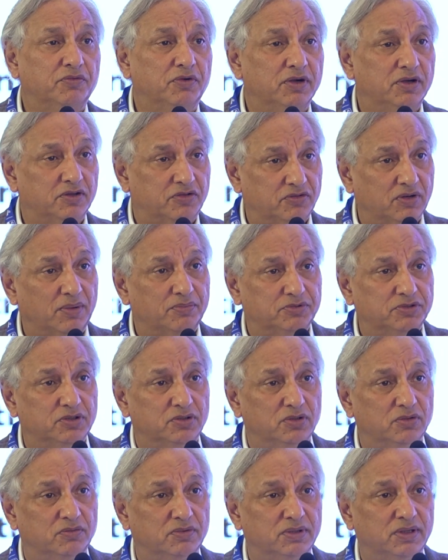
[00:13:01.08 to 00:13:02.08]
for
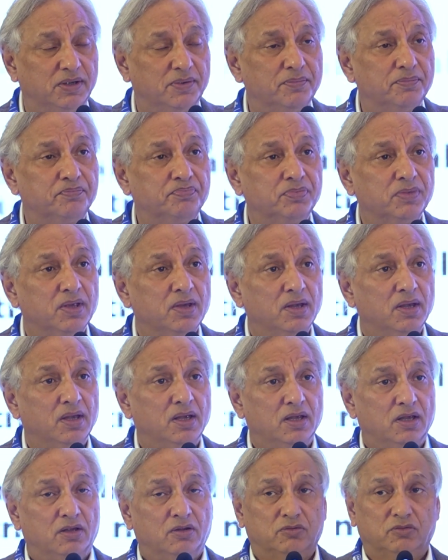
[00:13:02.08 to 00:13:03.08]
disruption over there.
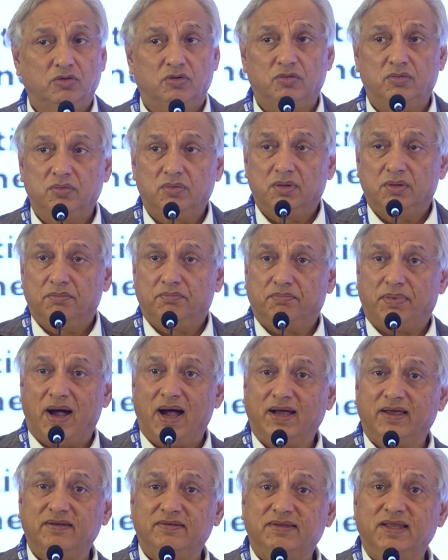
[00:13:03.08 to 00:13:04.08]
So
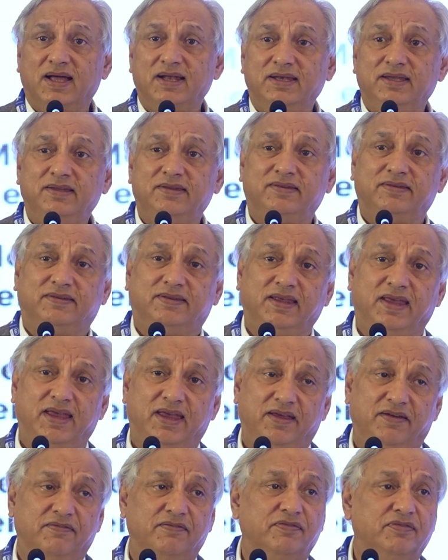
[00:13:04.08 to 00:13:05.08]
Pakistanis
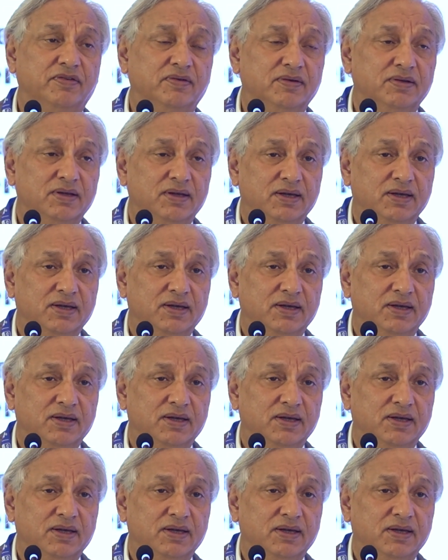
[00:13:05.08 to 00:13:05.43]
save